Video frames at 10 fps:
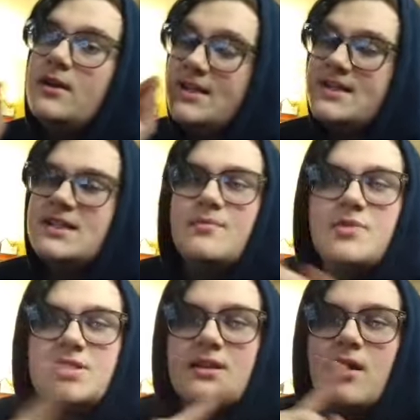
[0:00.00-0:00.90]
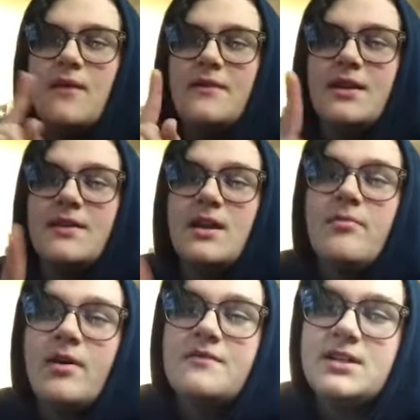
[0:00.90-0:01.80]
to get 10% off anything
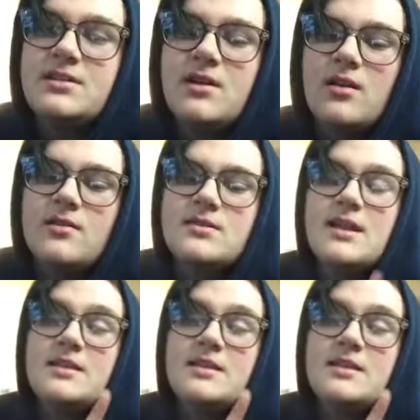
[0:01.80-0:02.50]
above $10.